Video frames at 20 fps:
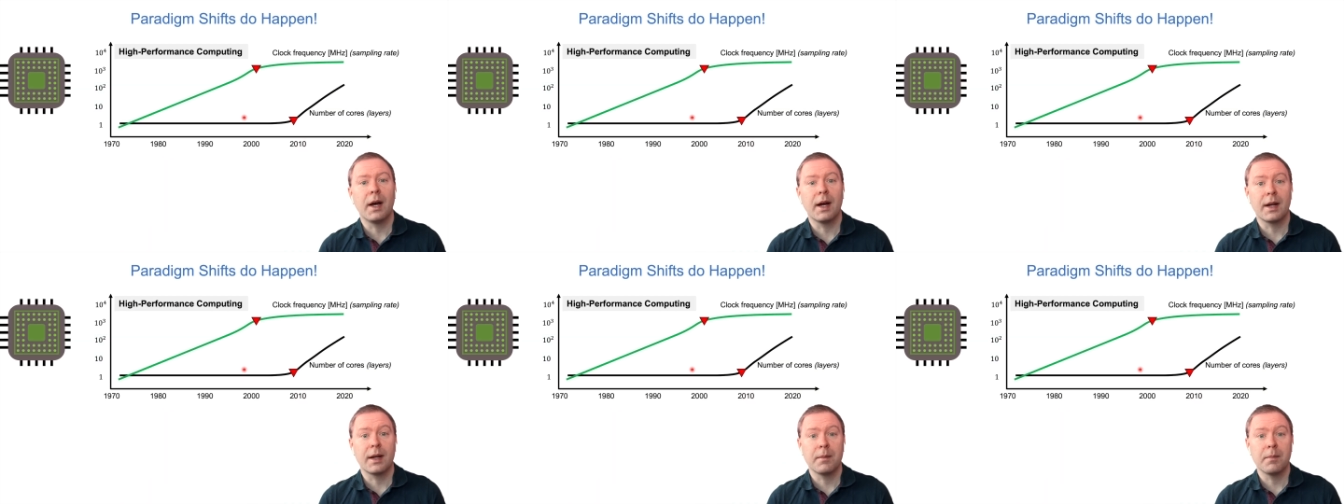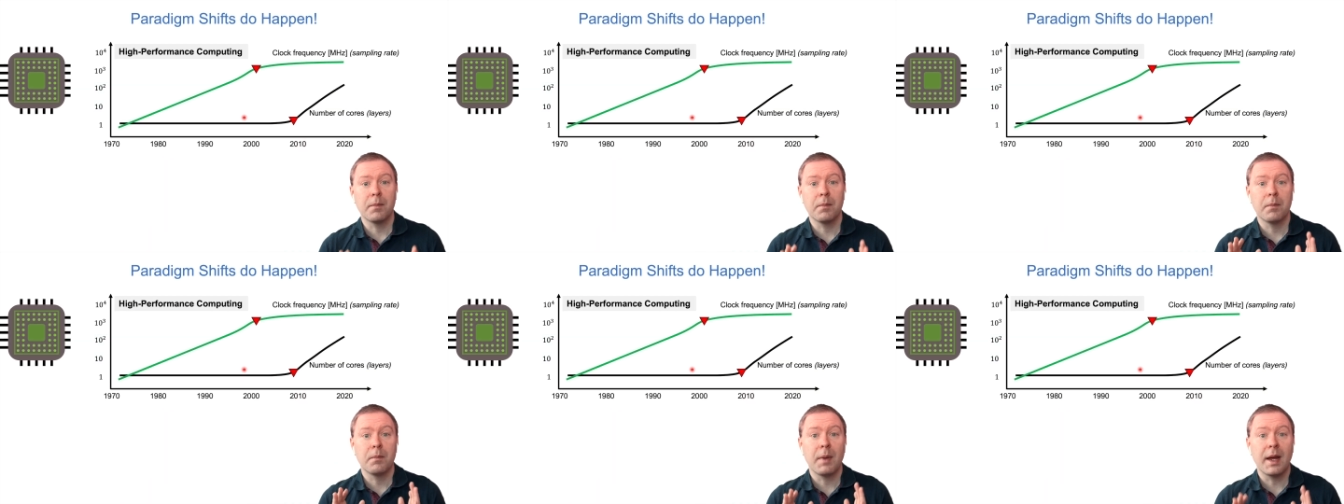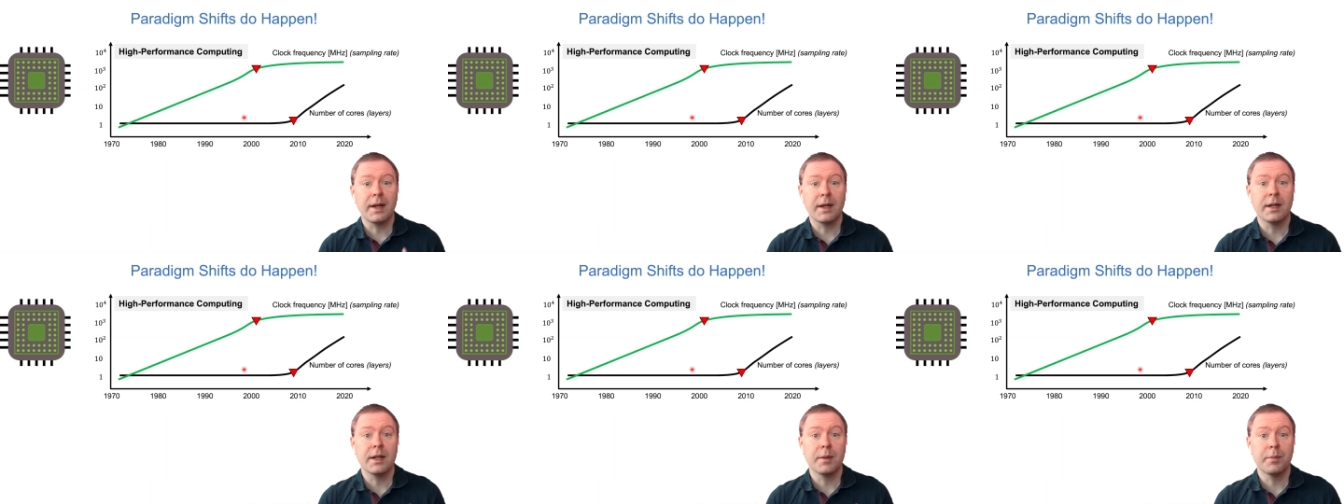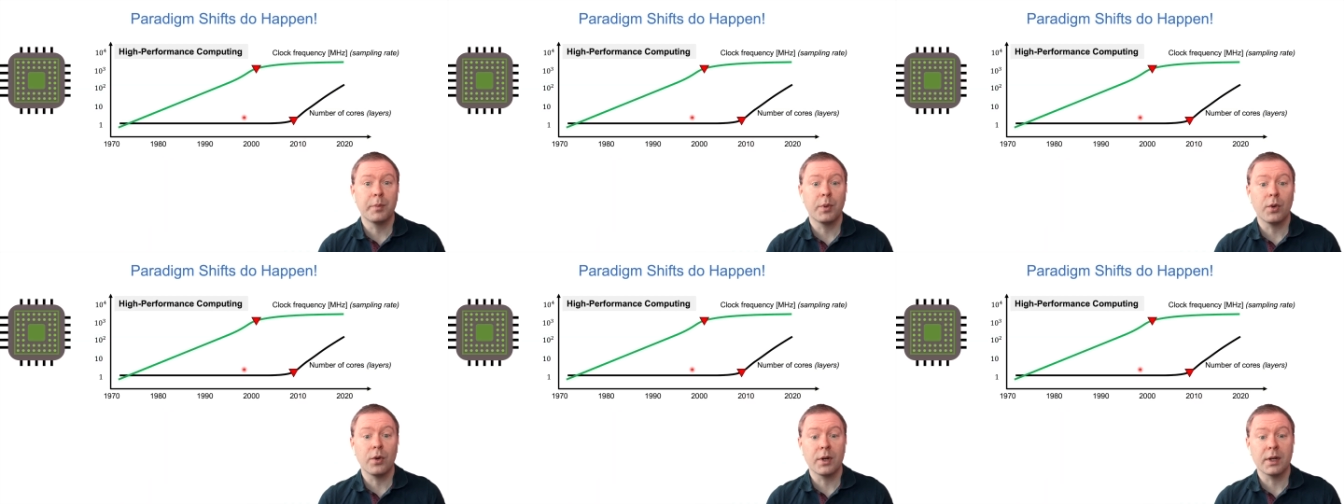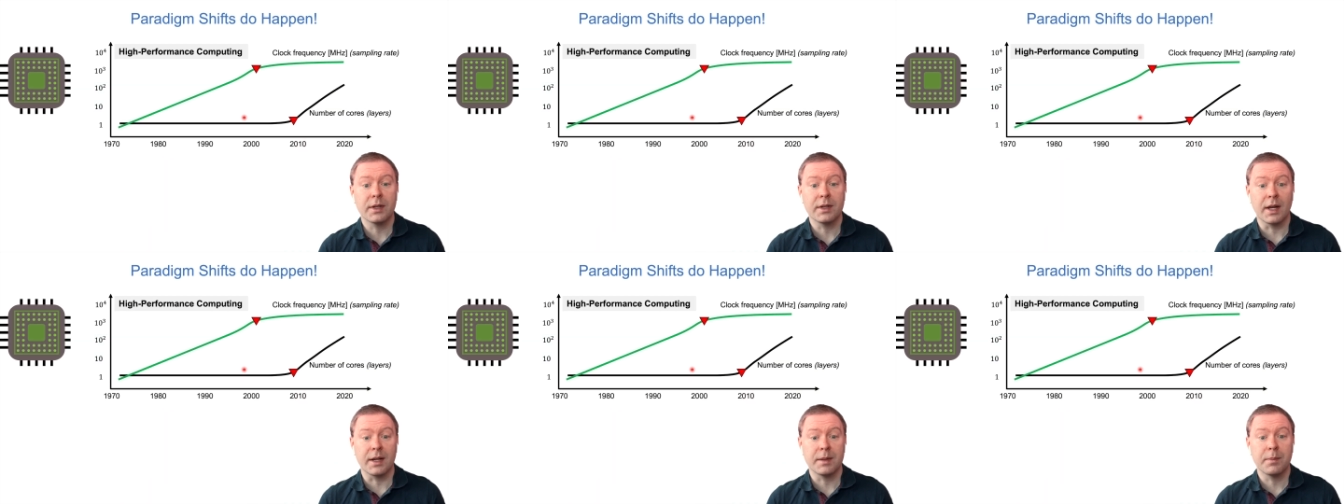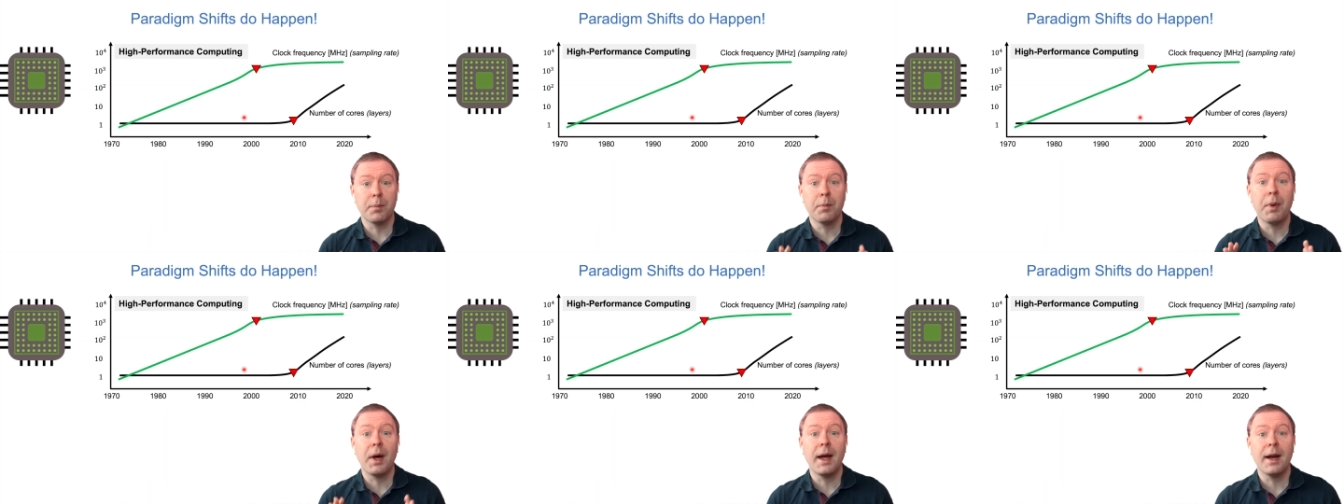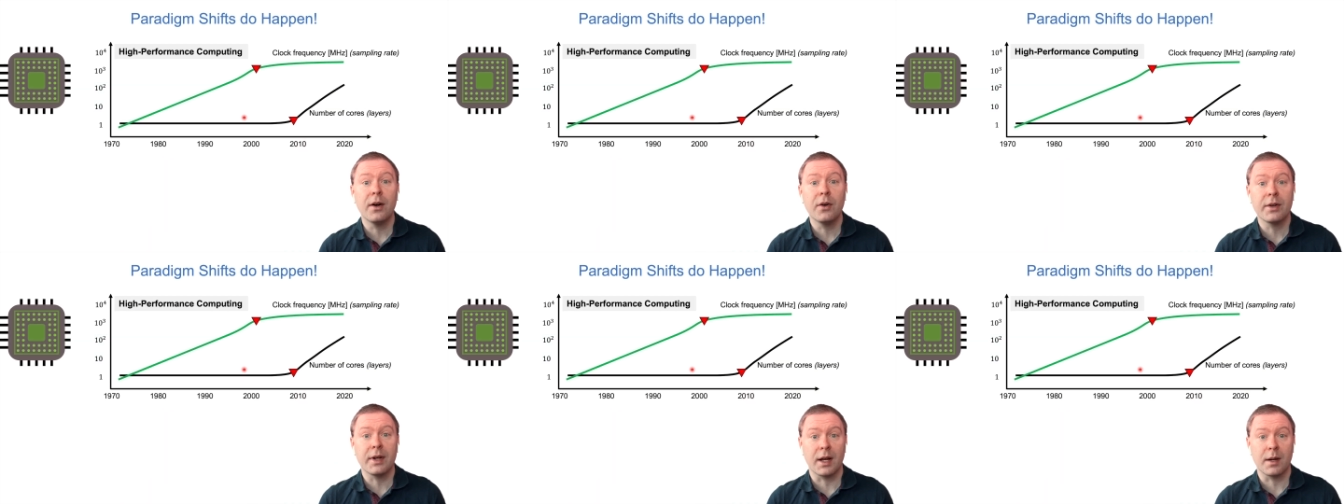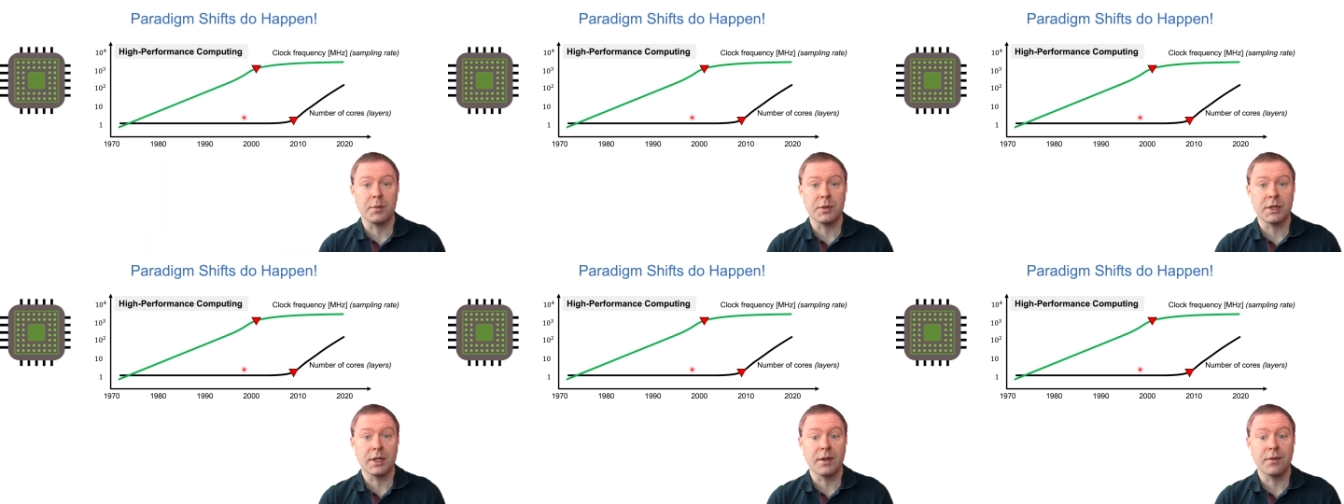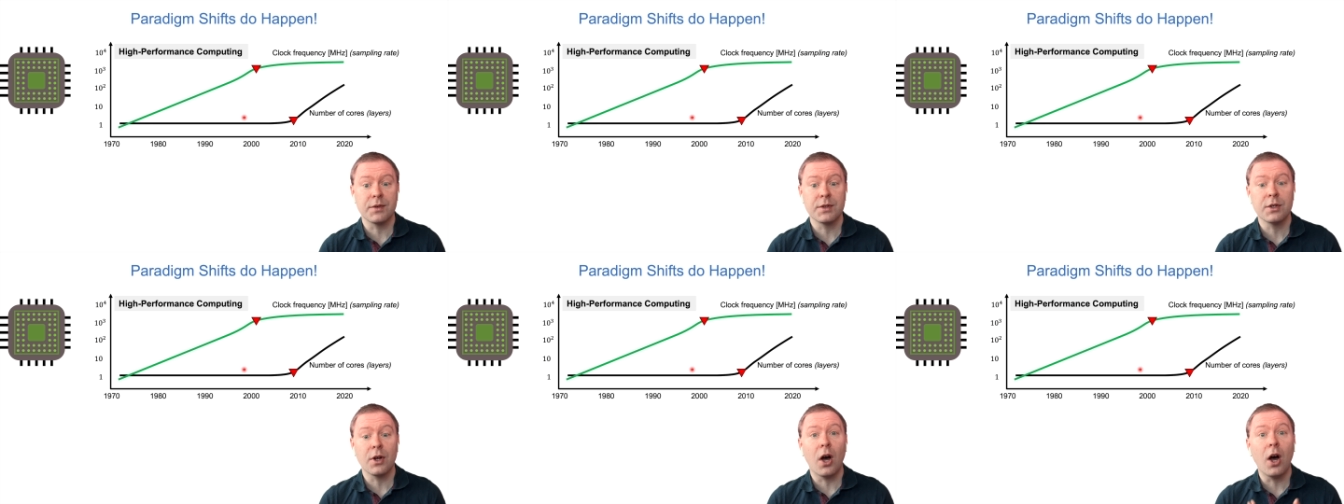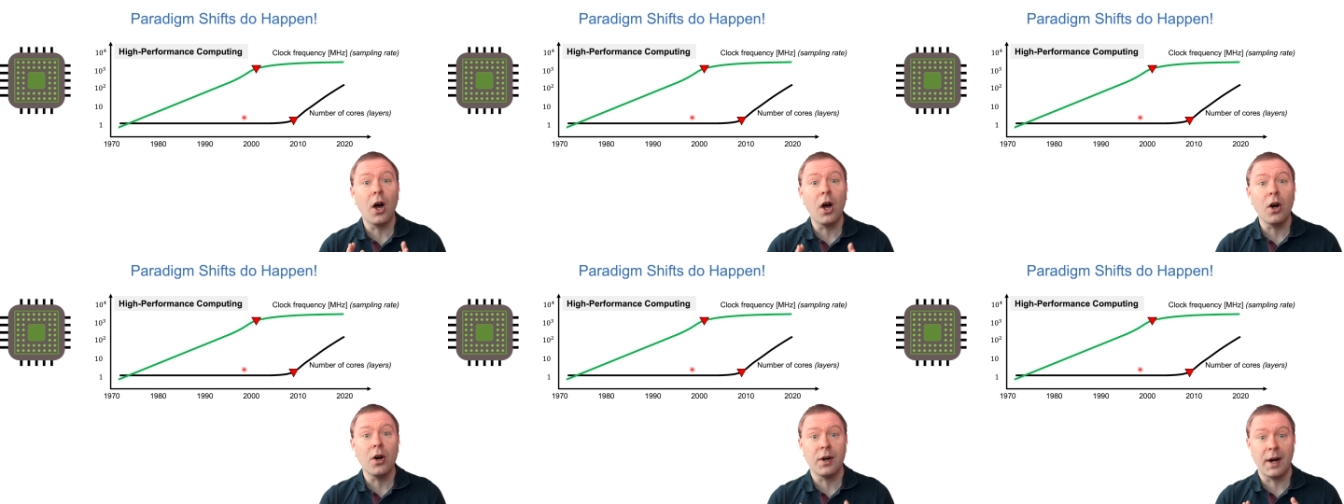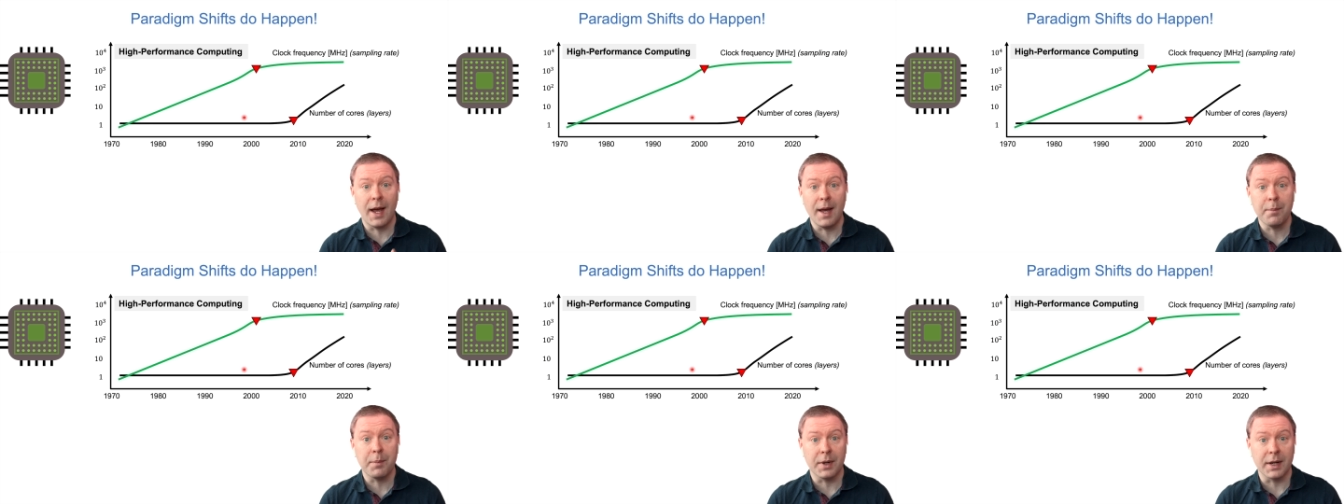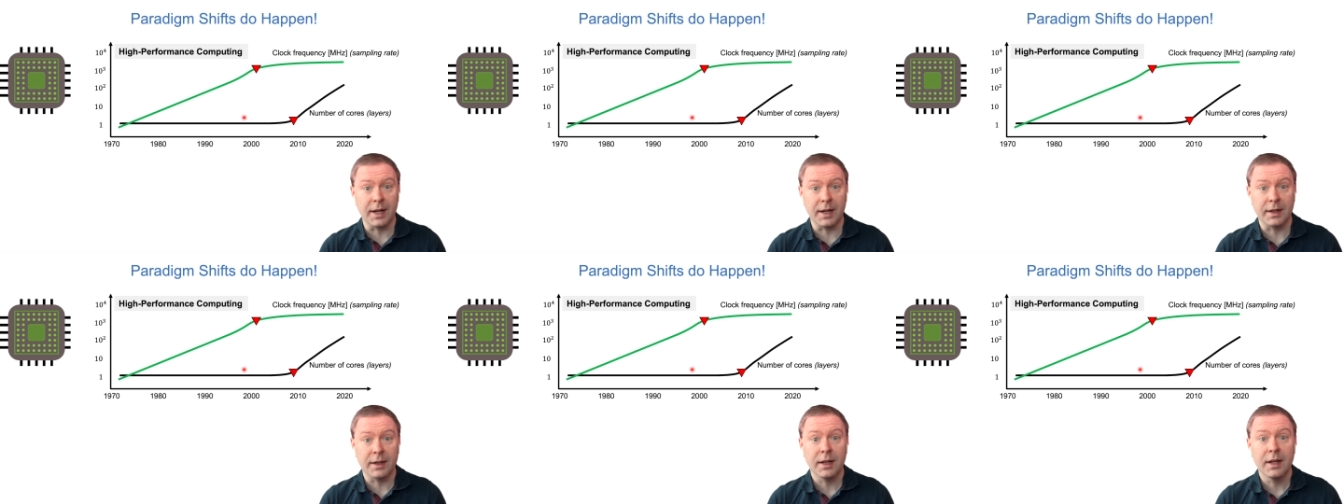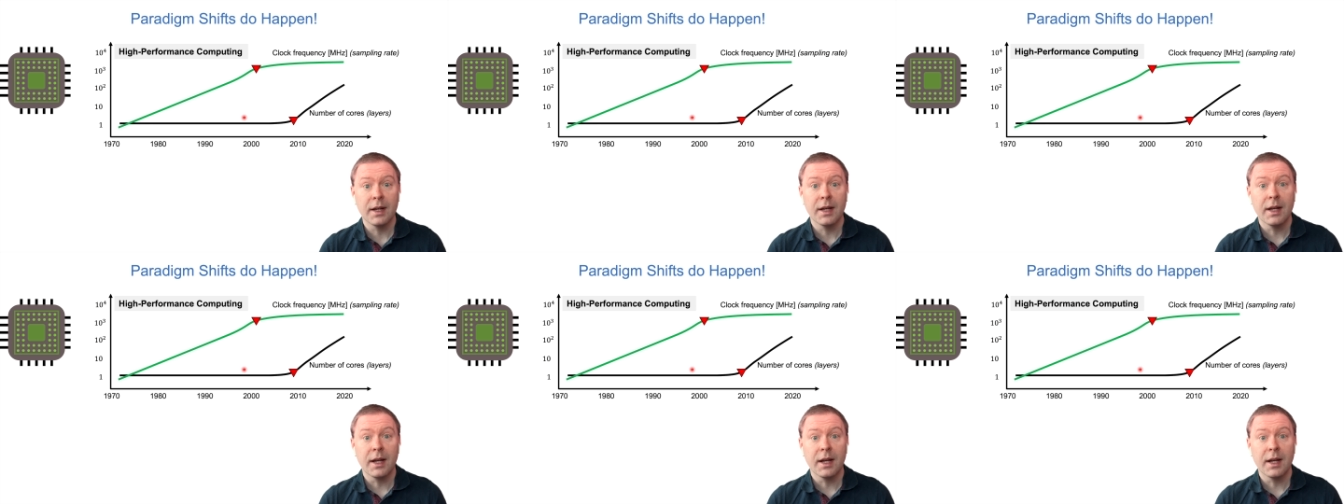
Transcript: by making the point that paradigm shifts are happening